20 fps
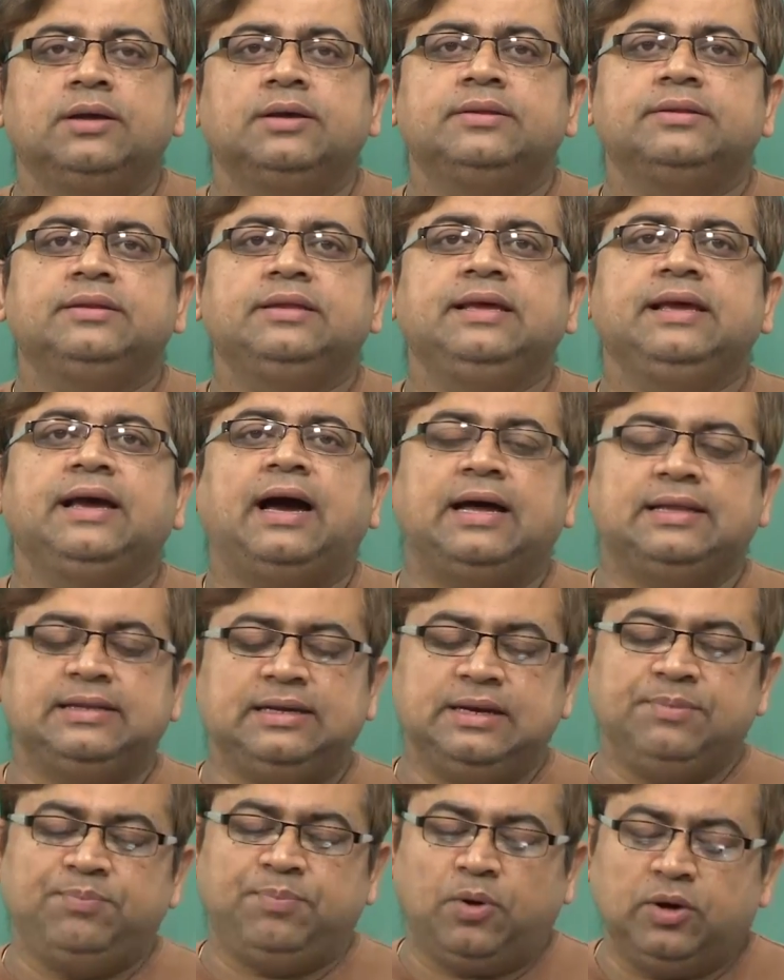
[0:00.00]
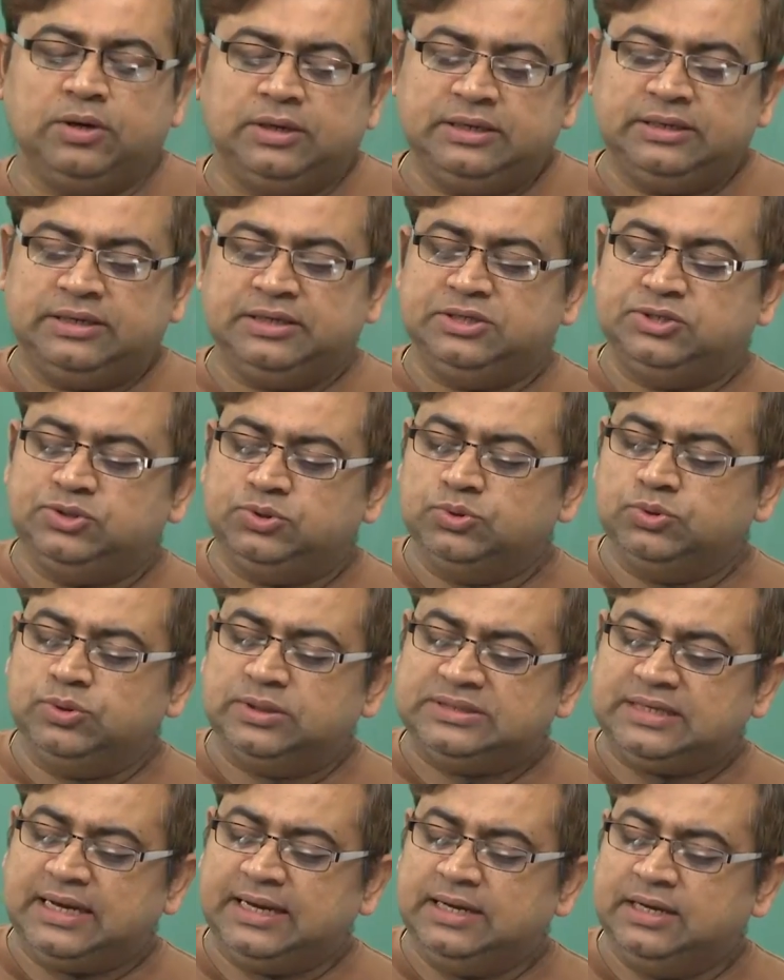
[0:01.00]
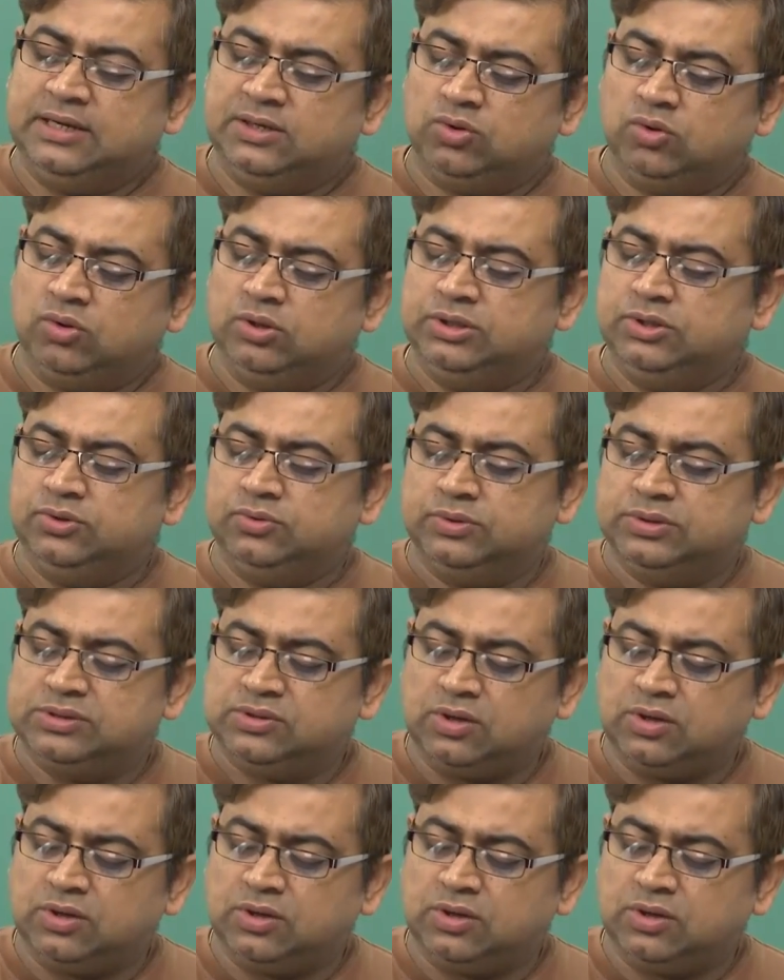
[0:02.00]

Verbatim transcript: The other important issue as I told you is